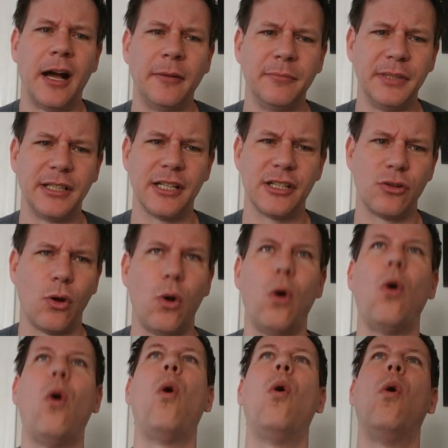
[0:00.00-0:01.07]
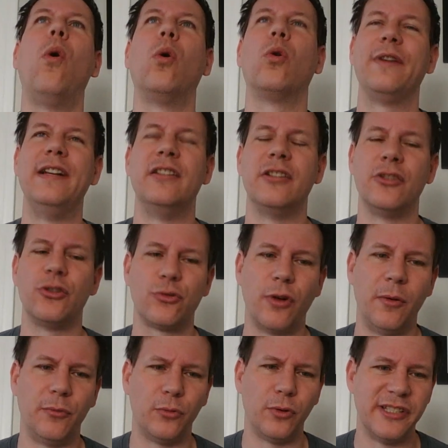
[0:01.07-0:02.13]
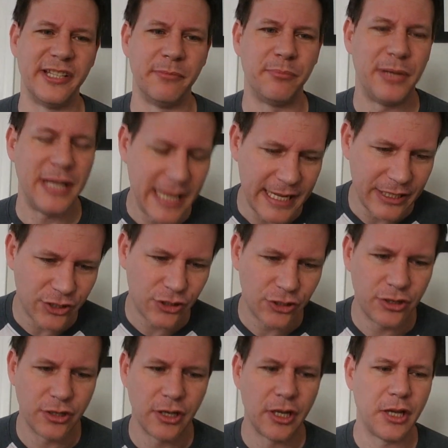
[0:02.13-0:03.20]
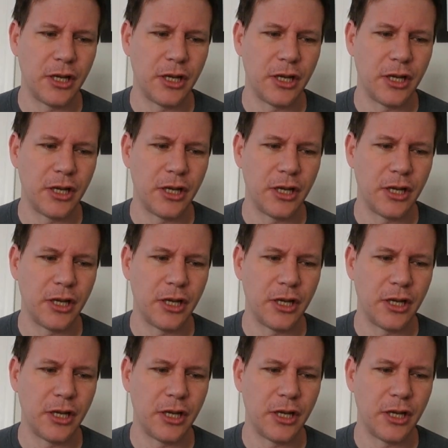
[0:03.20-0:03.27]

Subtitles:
because the whole reason Trump was impeached